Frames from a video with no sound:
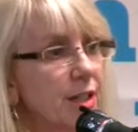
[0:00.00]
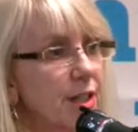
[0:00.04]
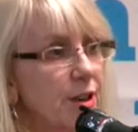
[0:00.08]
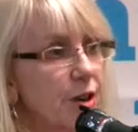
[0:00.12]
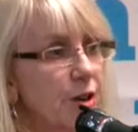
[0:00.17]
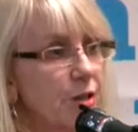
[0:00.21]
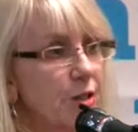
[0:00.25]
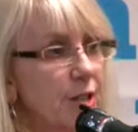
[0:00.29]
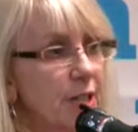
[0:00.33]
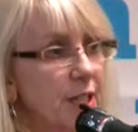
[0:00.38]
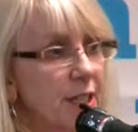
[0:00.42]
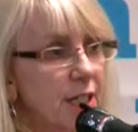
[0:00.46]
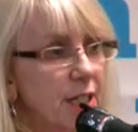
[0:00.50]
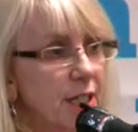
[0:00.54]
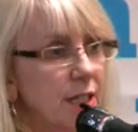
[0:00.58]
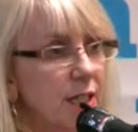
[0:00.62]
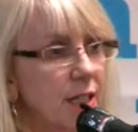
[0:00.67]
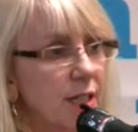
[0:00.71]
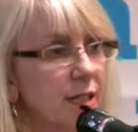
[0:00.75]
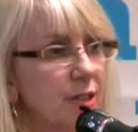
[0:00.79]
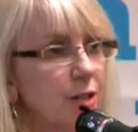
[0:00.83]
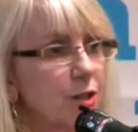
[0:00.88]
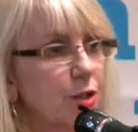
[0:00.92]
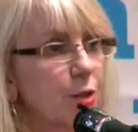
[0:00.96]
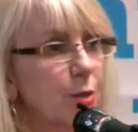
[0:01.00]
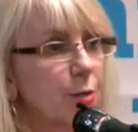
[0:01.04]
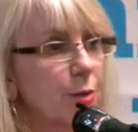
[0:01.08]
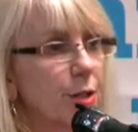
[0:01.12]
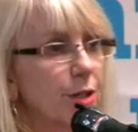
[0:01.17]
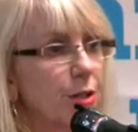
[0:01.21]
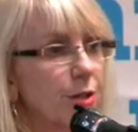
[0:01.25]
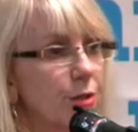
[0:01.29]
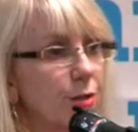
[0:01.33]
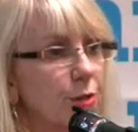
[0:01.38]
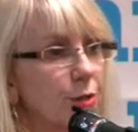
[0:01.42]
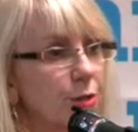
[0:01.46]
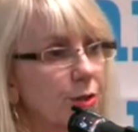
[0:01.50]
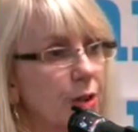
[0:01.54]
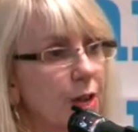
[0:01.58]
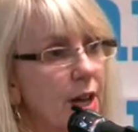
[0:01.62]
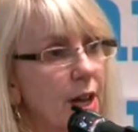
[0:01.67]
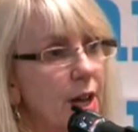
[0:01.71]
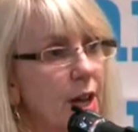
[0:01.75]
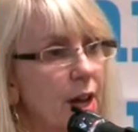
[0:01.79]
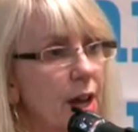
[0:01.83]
in our sealants to reduce